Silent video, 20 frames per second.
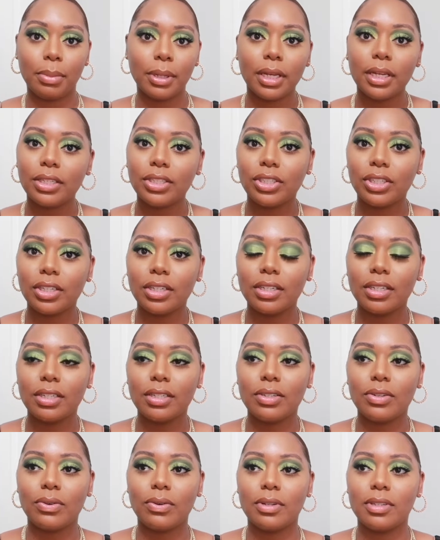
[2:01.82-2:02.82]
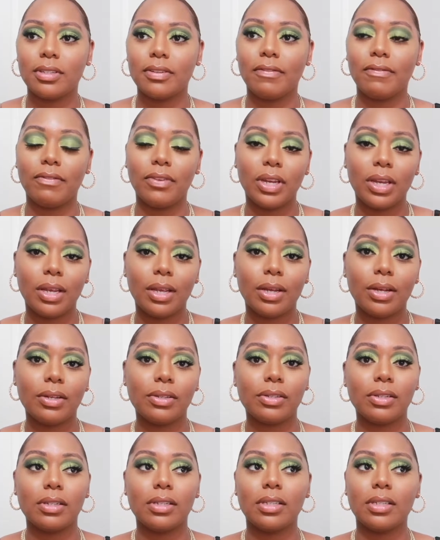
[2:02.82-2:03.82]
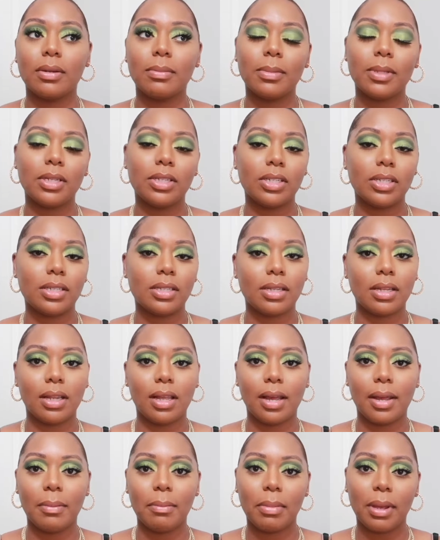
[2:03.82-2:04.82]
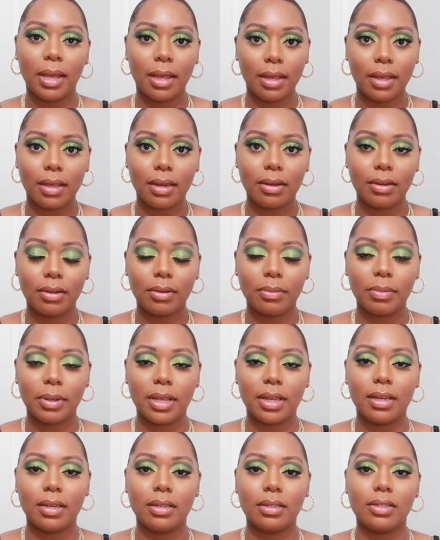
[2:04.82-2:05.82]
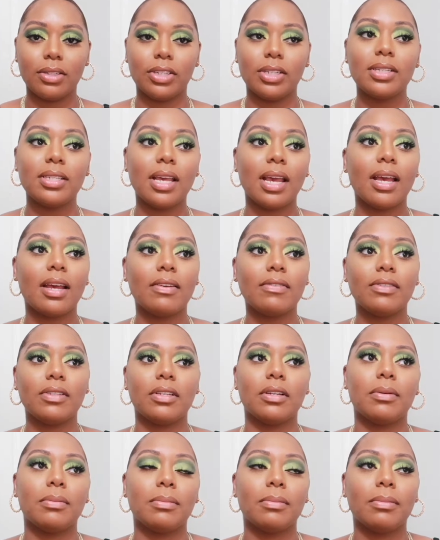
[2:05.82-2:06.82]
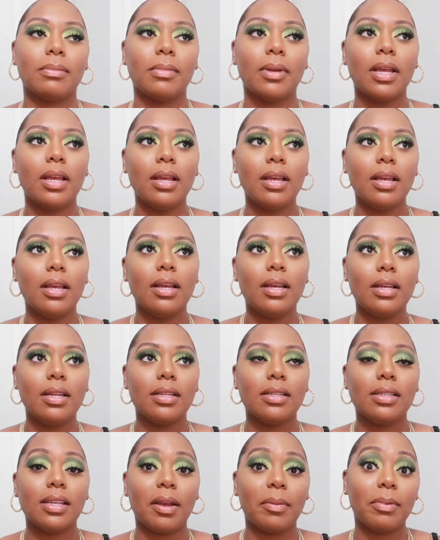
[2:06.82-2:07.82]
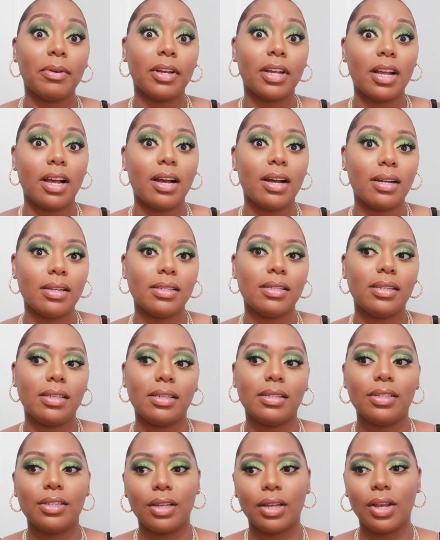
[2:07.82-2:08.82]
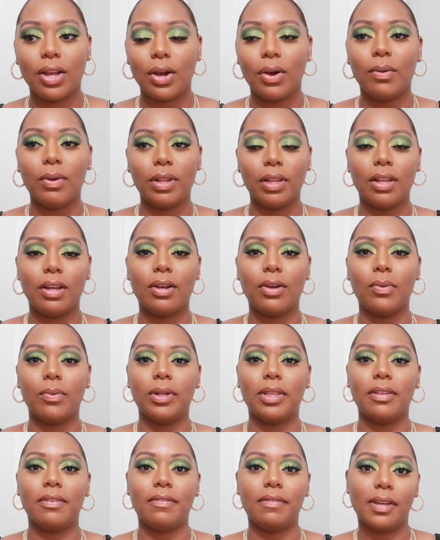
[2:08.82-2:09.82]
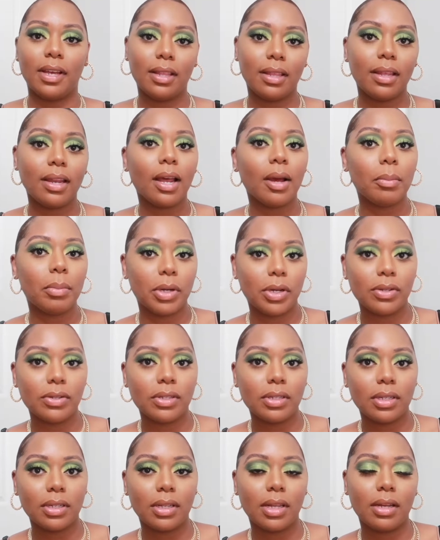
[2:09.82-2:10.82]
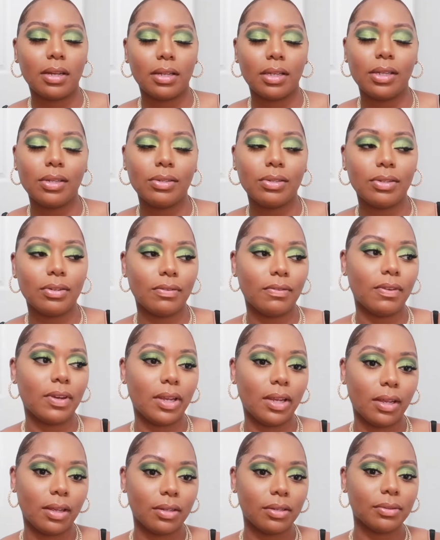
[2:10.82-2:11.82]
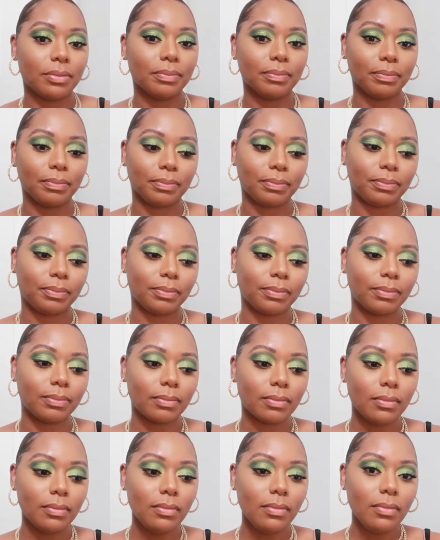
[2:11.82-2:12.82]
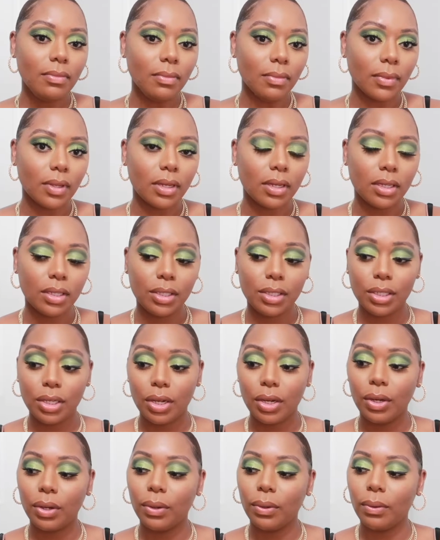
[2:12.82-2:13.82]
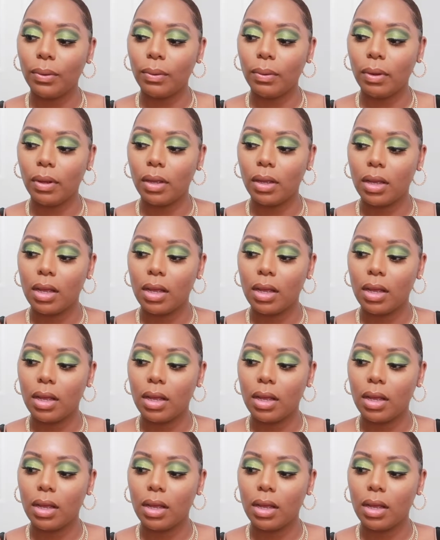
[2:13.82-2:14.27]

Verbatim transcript: pictures or some videos or something just to like back it up and just have some type of content to go along with the fact that I posted like a YouTube video. So